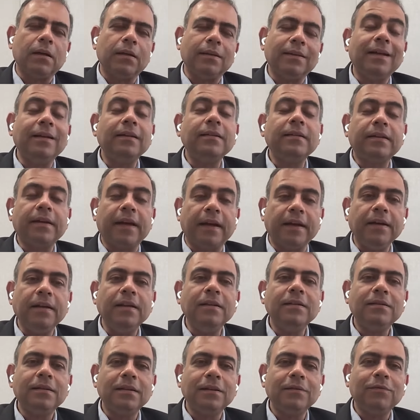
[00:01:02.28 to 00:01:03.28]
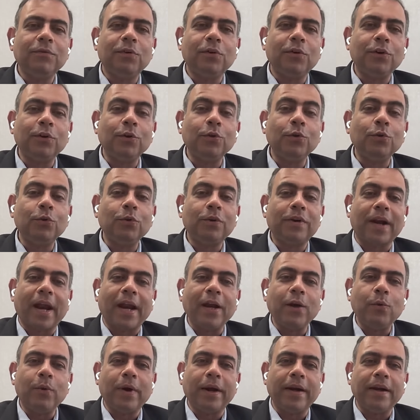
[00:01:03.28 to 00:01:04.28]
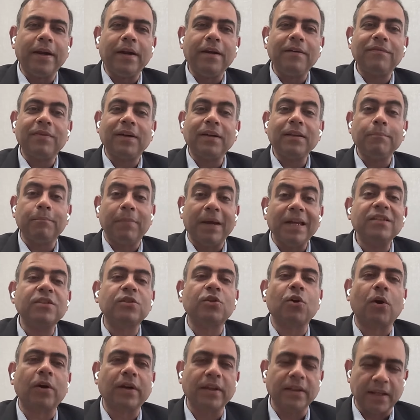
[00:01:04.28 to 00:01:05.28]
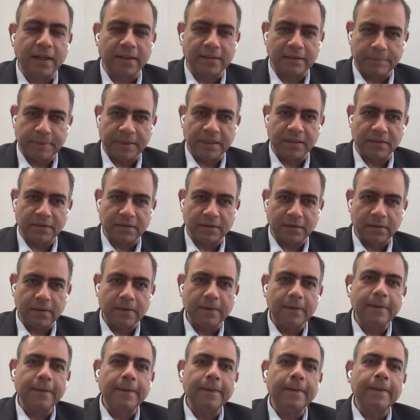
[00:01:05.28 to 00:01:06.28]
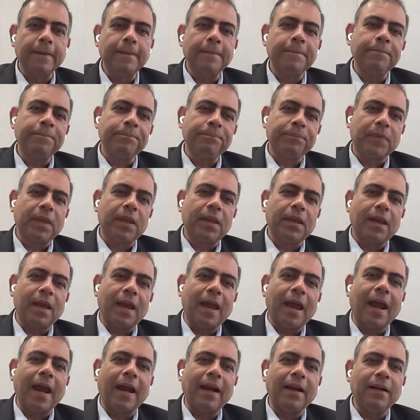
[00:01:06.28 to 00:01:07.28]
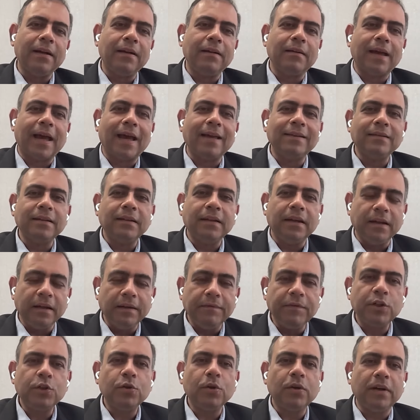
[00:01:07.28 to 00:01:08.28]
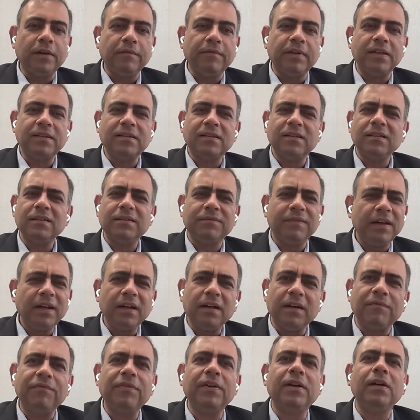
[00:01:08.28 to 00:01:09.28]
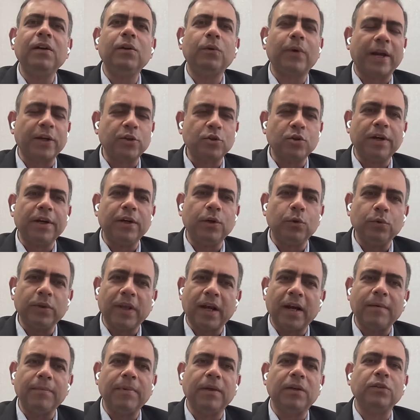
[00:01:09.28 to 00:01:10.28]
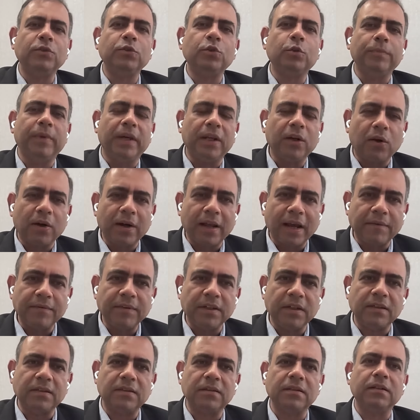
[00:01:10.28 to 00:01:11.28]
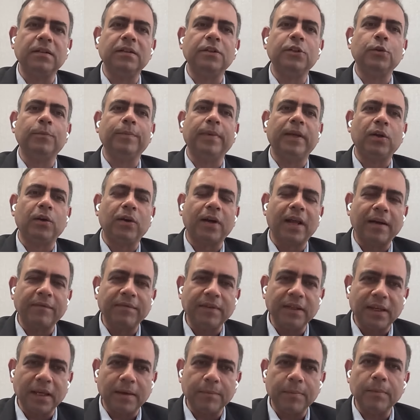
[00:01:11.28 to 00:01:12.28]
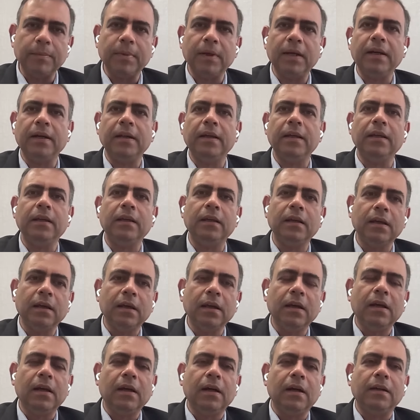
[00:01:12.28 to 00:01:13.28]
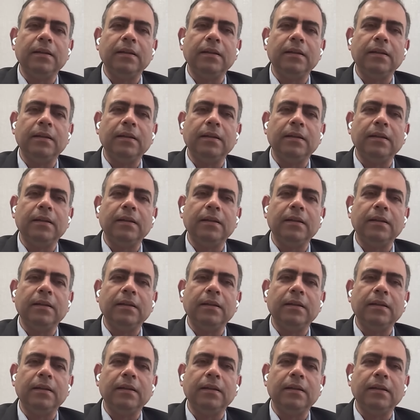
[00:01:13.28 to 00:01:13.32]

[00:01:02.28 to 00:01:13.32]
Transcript: uh, there is a tendency for you to try to identify the best stock in that space. And as an individual investor, it's very difficult to actually do that because you may not have the research, you may not have the capability.